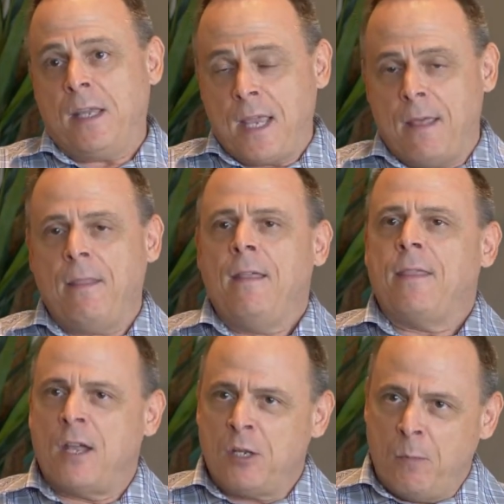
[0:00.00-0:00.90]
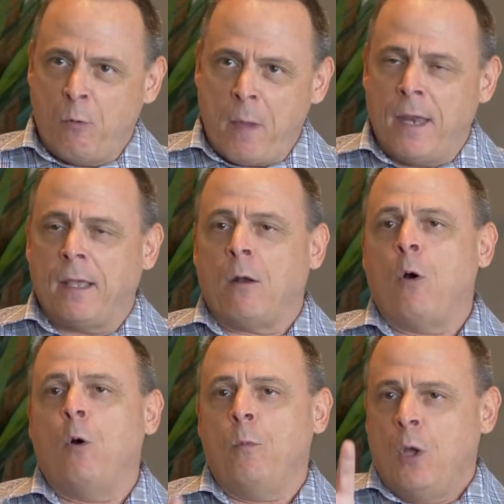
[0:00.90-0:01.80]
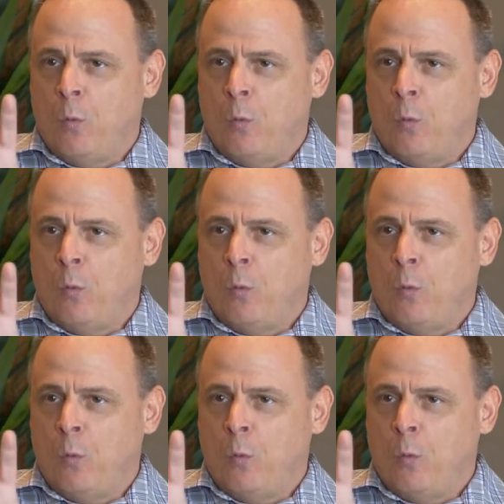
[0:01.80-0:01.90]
Again, that should remain at home.